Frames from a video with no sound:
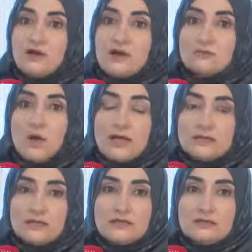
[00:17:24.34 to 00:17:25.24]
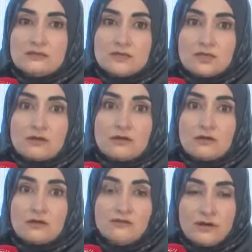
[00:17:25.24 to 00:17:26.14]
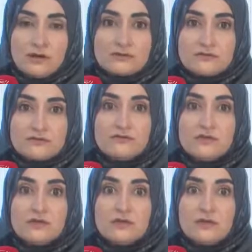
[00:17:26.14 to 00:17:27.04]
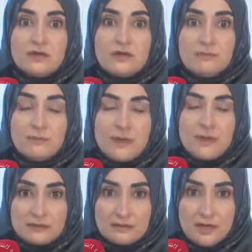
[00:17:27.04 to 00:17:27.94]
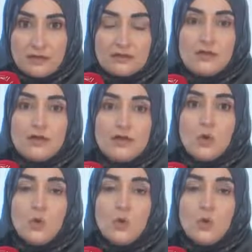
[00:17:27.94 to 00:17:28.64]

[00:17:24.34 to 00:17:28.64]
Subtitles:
that the reduction of the virus percentage